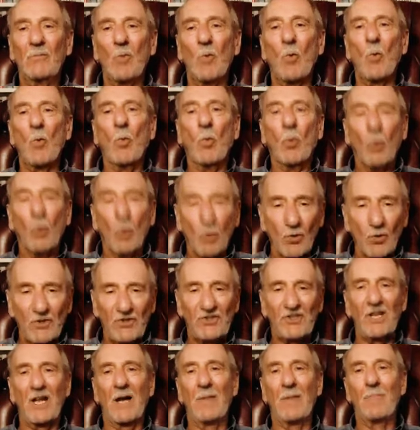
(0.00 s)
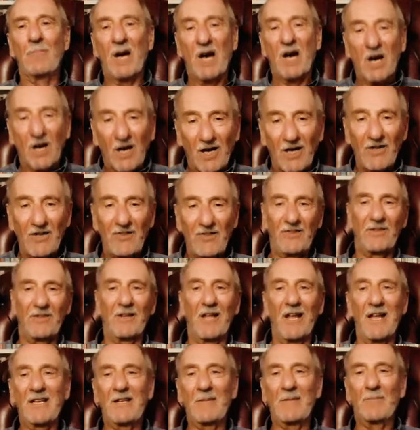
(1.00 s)
walks a path,
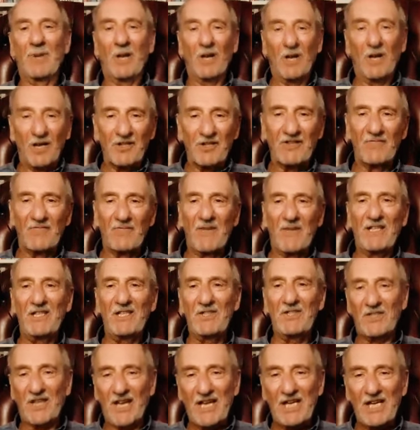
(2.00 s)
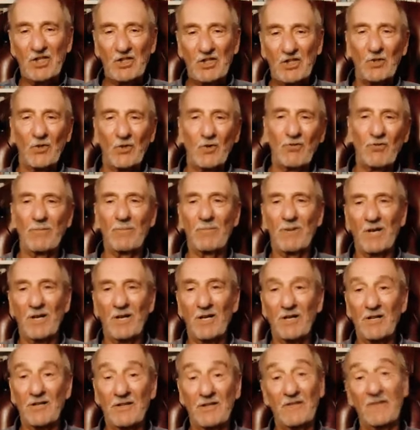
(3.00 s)
like a path of meditation or a
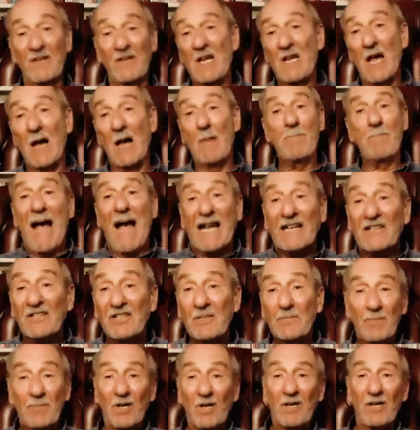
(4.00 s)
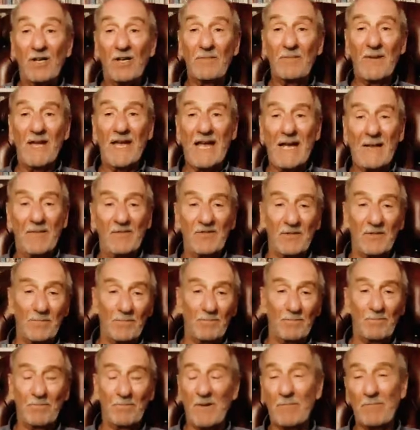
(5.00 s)
path of a bhakti path, perhaps a
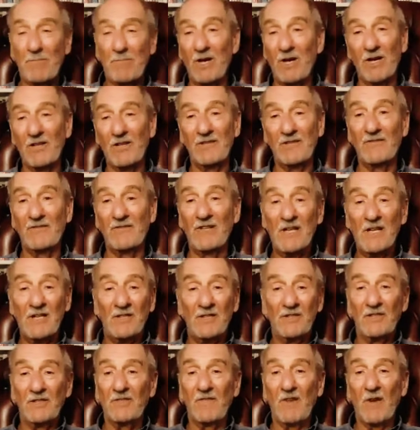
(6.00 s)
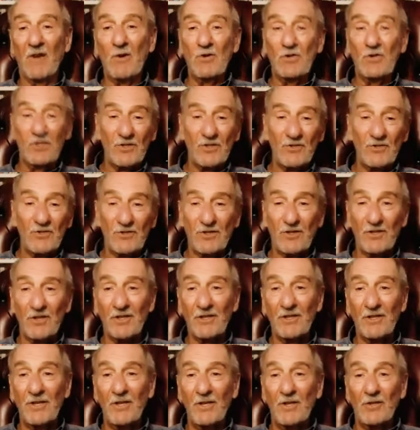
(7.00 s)
path of devotion to
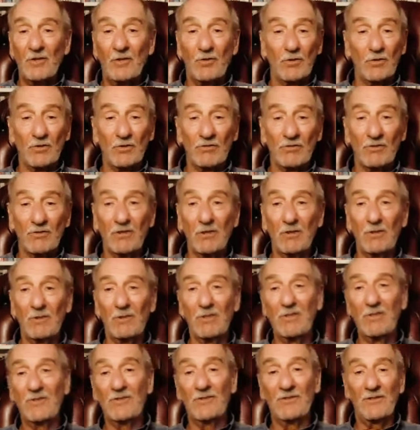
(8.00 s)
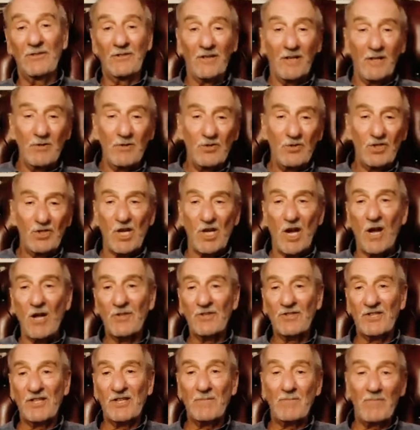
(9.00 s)
the guru and, you know,
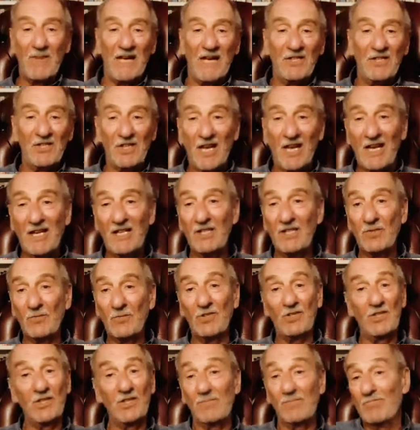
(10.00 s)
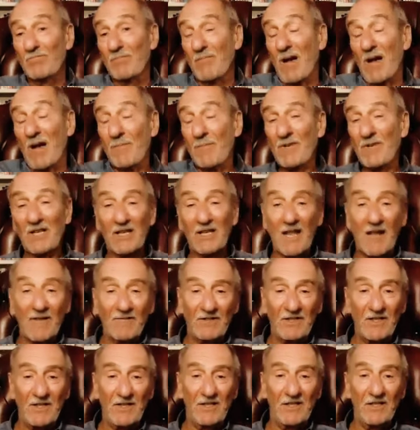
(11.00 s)
chanting bhajans, which is might be a
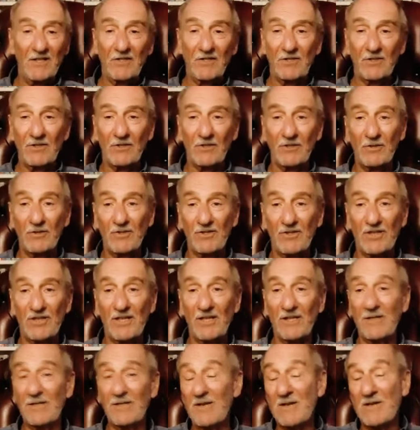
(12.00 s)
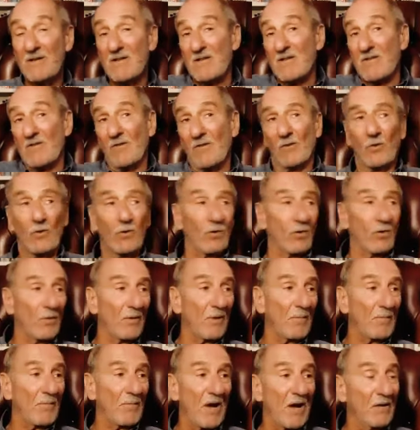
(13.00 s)
lovely thing to do. So,
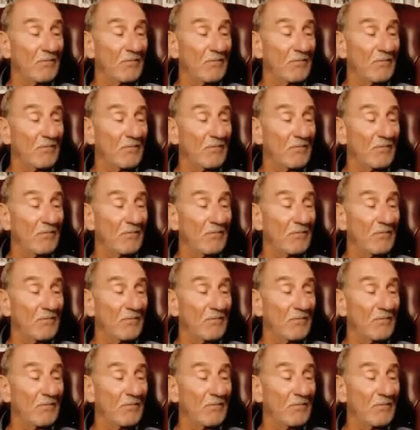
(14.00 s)
or